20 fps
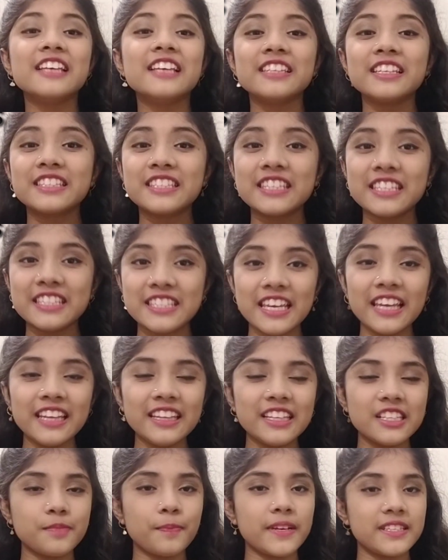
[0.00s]
So today in
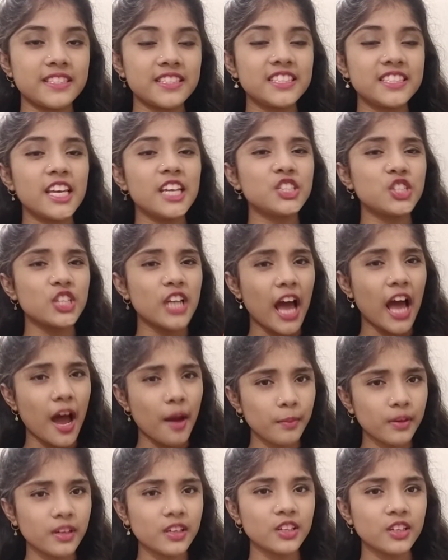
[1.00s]
this presentation
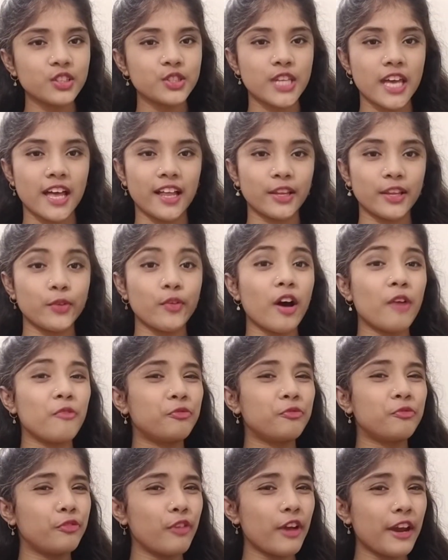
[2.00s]
I'm going to tell you a
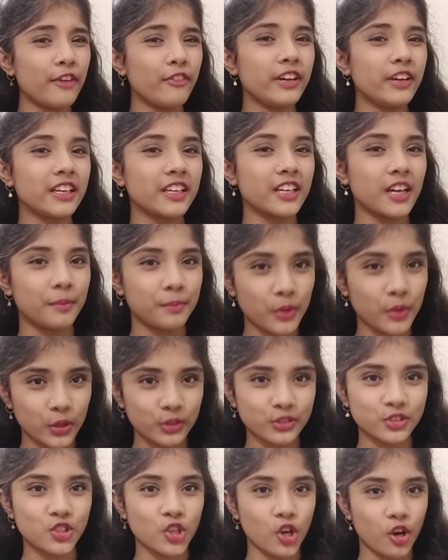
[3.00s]
very
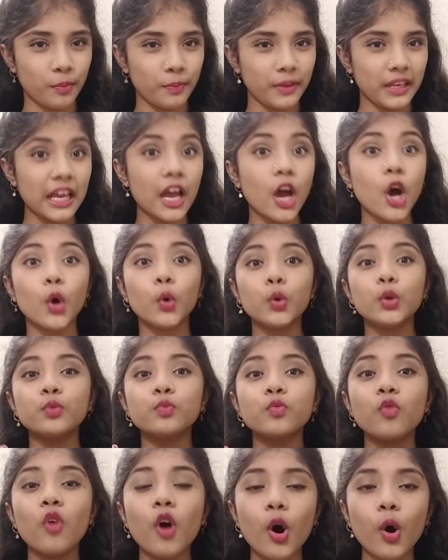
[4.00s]
common topic.
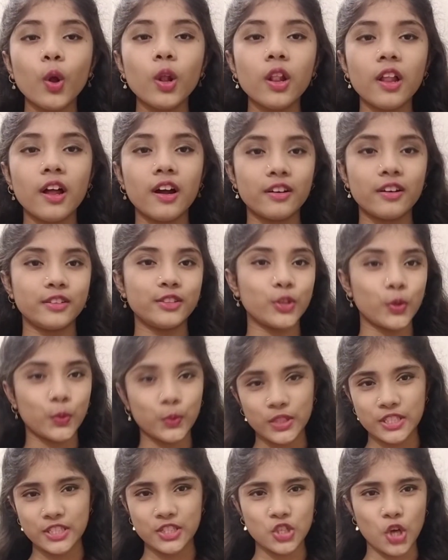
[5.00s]
We all know
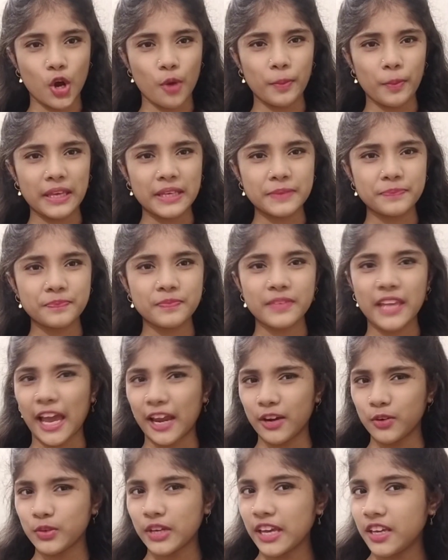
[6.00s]
this topic.
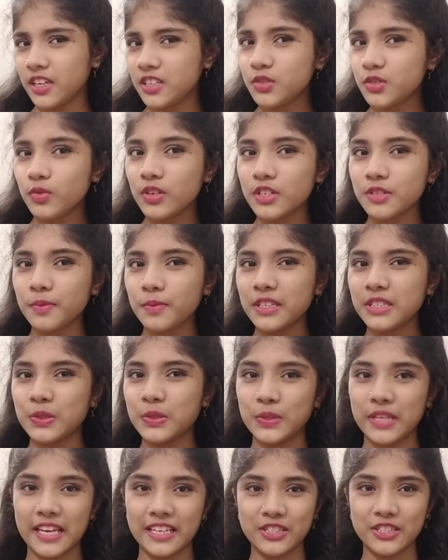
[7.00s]
Can you guess what
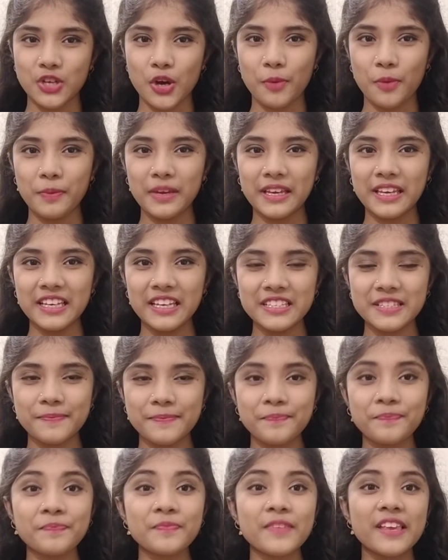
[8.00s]
today's topic is?
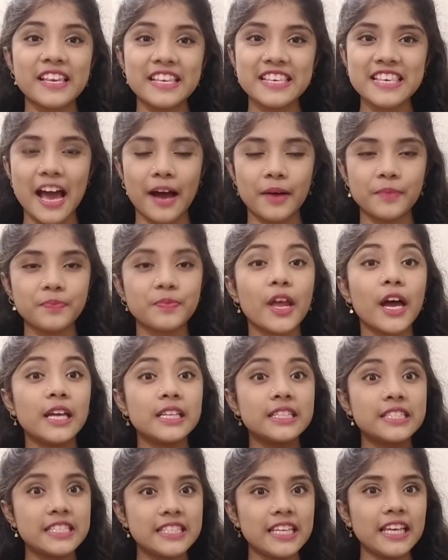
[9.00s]
Yeah,
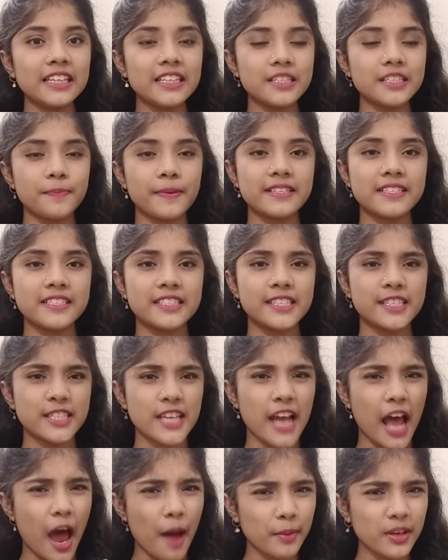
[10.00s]
today in this presentation
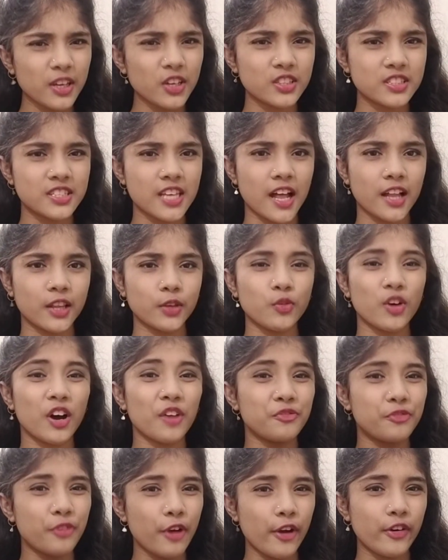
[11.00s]
I'm going to tell you
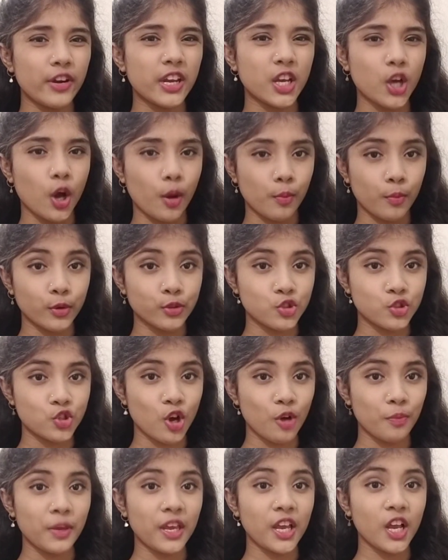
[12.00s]
a very common
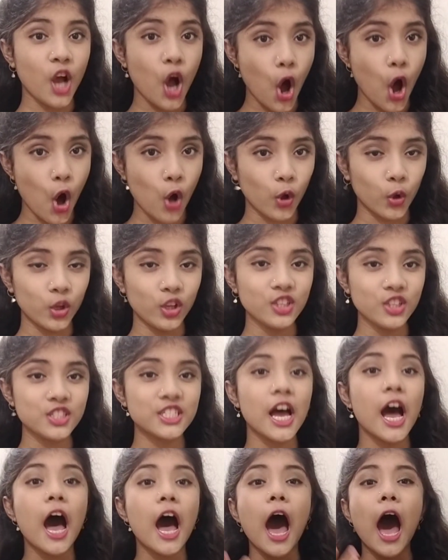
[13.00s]
topic called
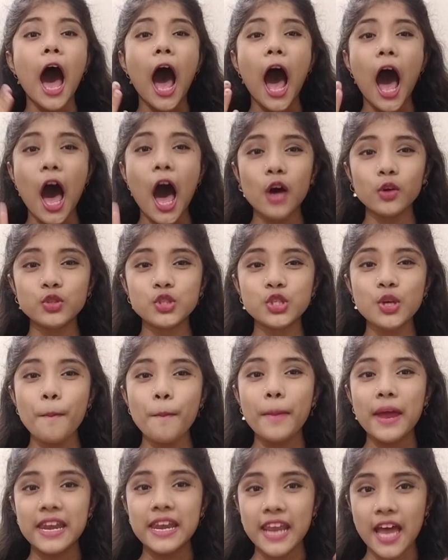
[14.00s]
how to
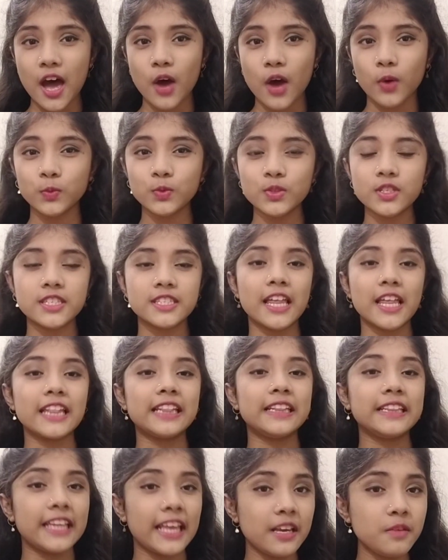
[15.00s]
pronounce the
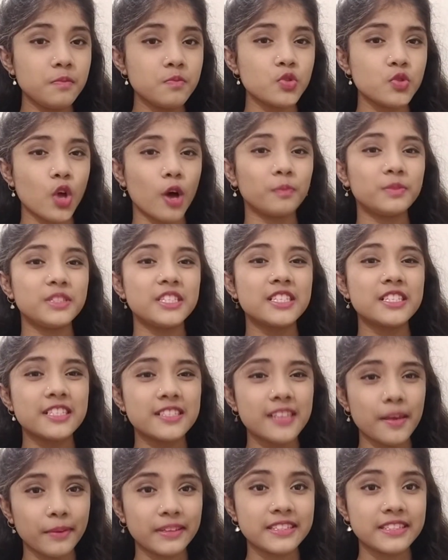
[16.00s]
names of the
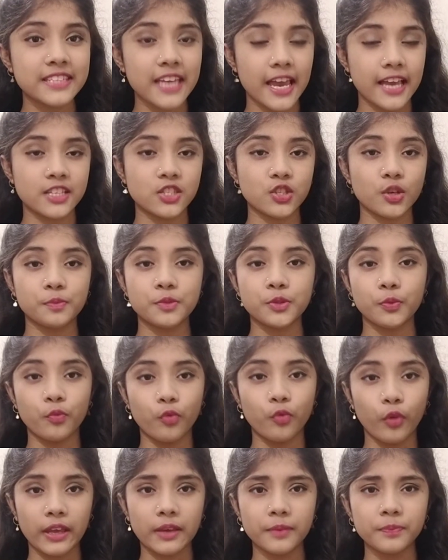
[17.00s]
7 days of the
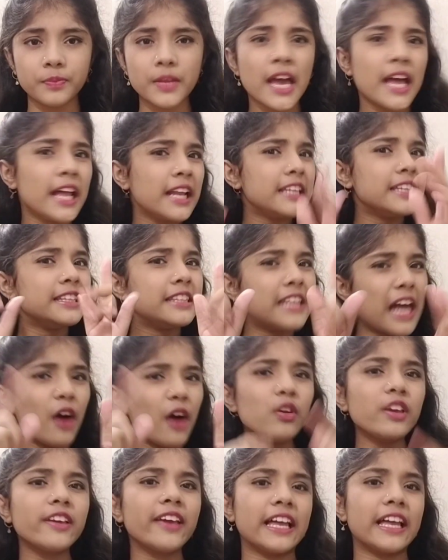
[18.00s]
week.
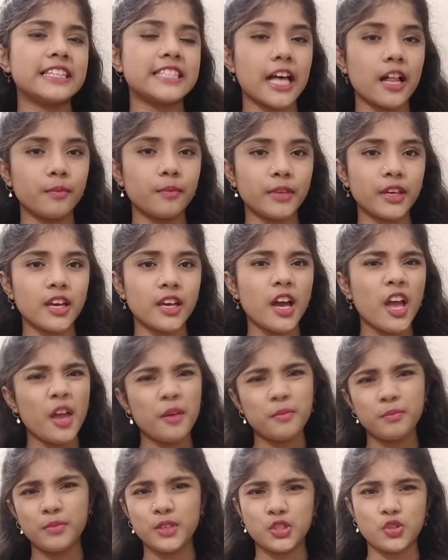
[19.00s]
Now you can tell me,
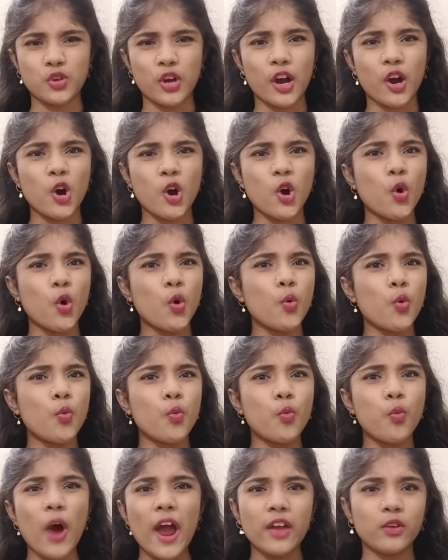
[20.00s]
Bijaya,
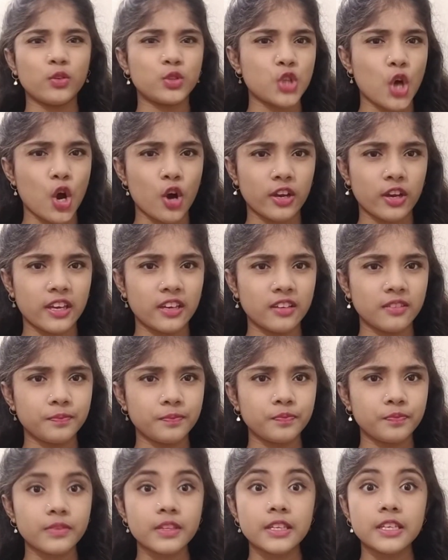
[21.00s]
why are you talking?
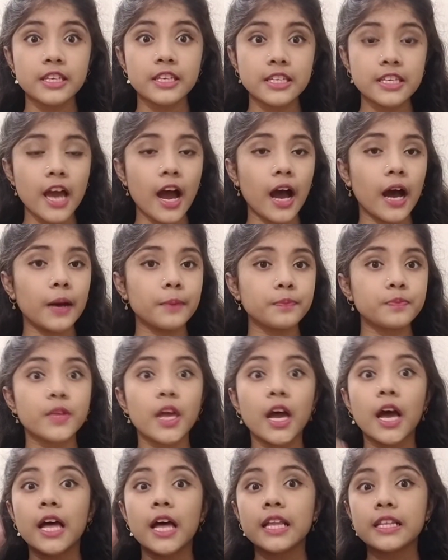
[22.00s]
Yeah,
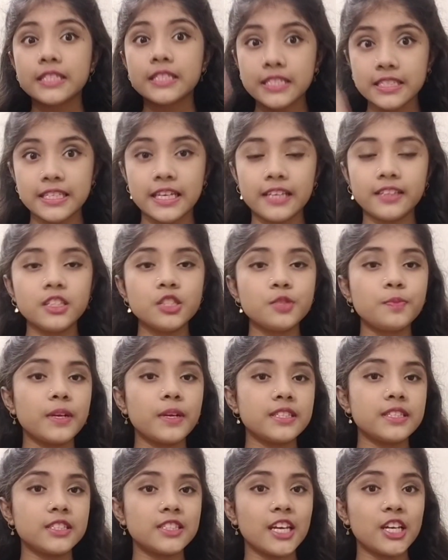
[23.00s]
today in this
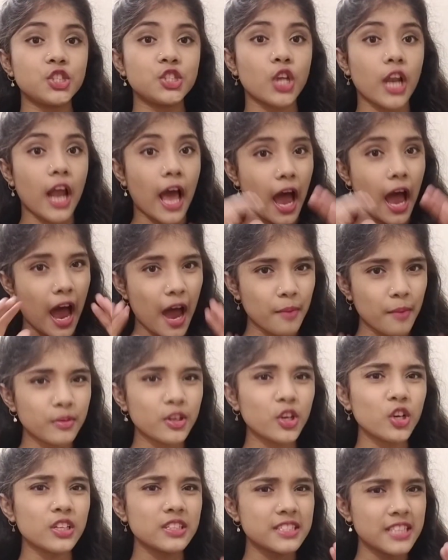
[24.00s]
presentation, I'm
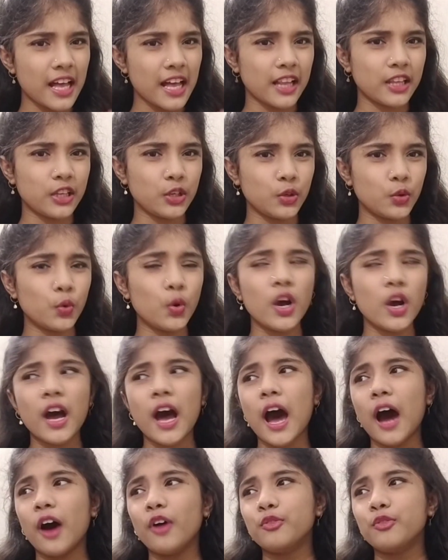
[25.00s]
going to tell you
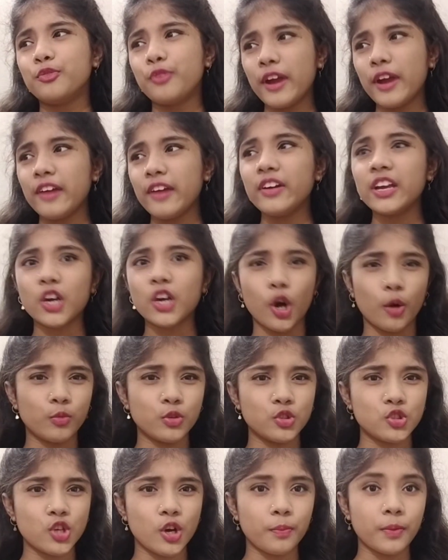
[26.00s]
a very
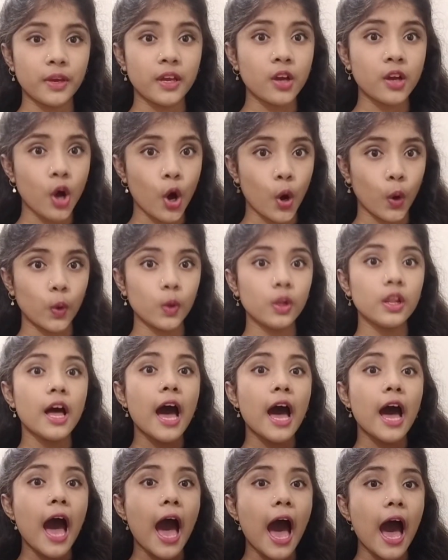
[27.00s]
common topic called
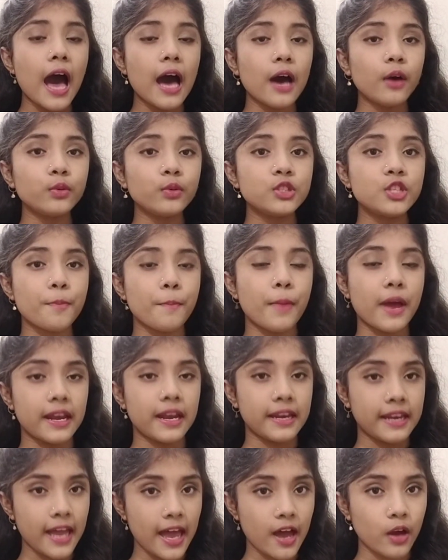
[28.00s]
how to
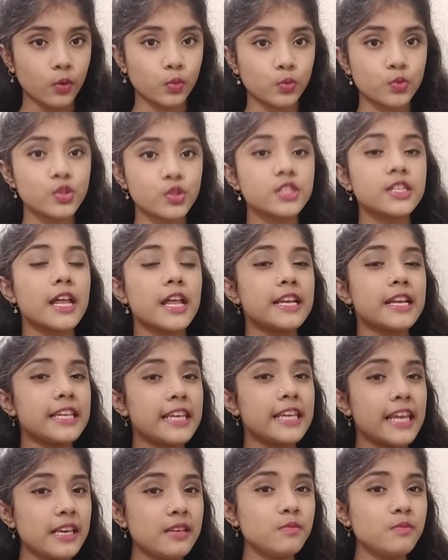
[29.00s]
pronounce the
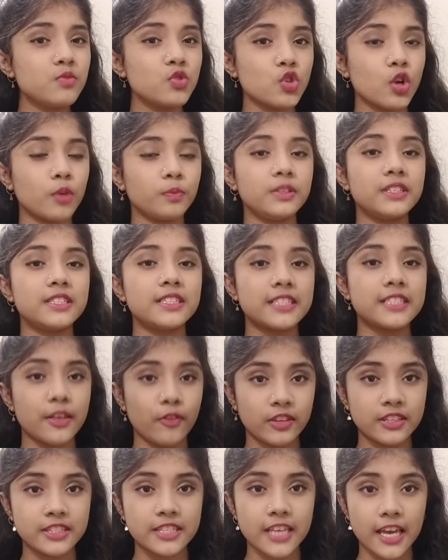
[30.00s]
names of the
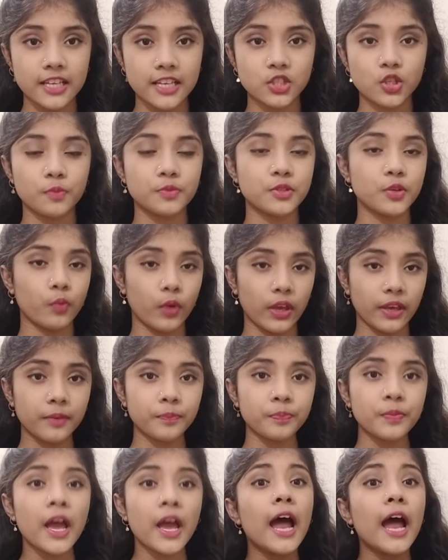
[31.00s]
7 days of the week.